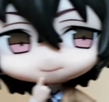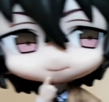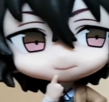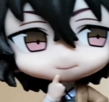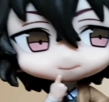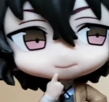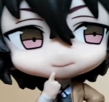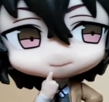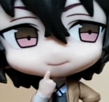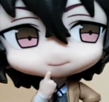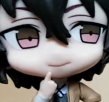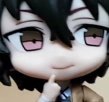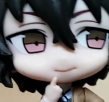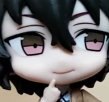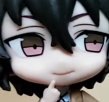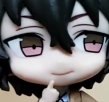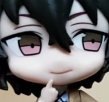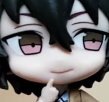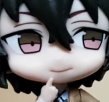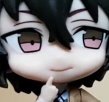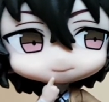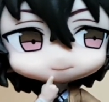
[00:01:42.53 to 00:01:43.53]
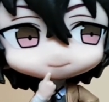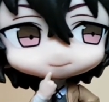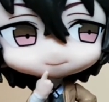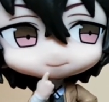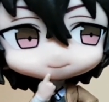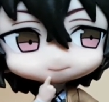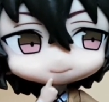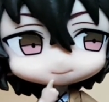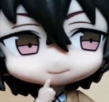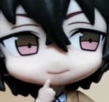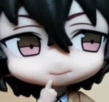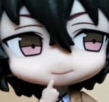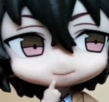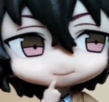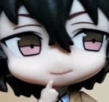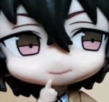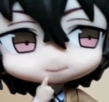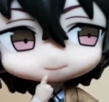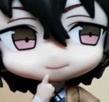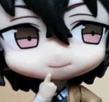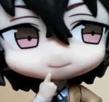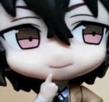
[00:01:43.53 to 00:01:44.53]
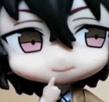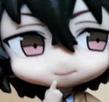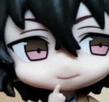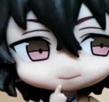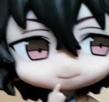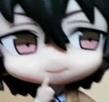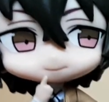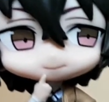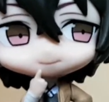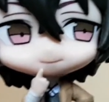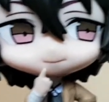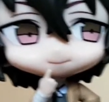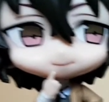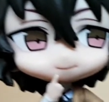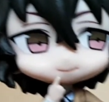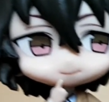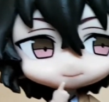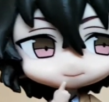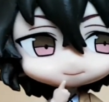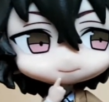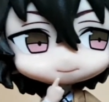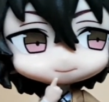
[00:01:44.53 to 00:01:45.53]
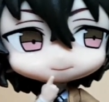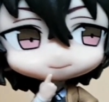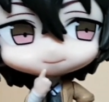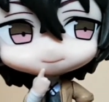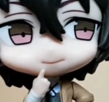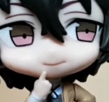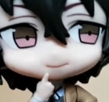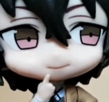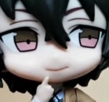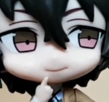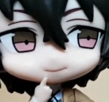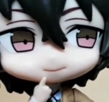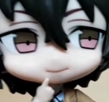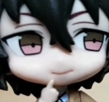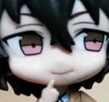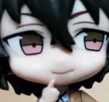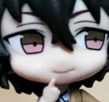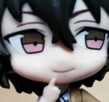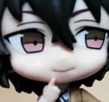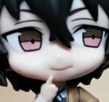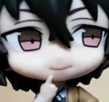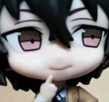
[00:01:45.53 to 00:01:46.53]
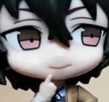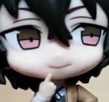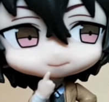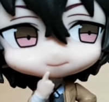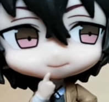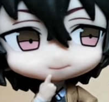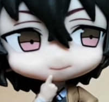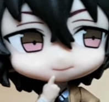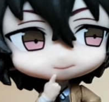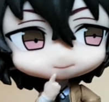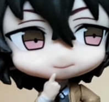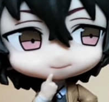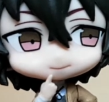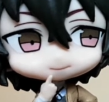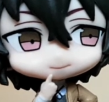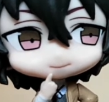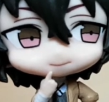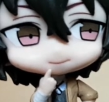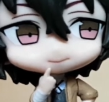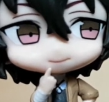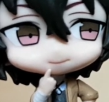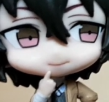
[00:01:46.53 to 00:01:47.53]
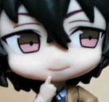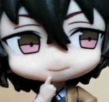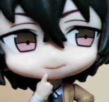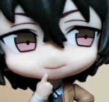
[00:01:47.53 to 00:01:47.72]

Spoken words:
so yeah, we're for this video we're not going to discuss the